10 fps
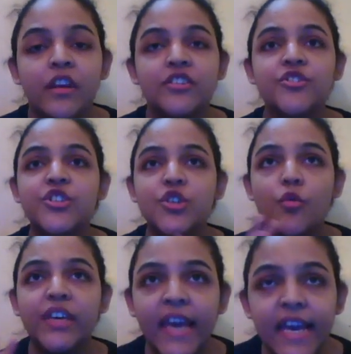to
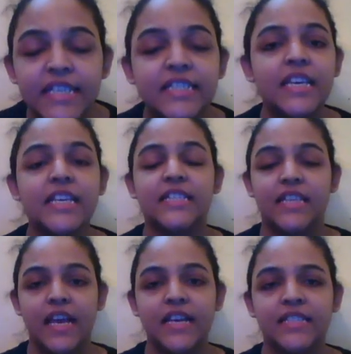showcase these
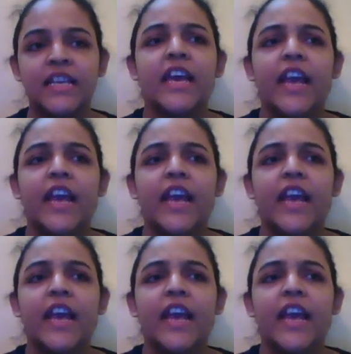things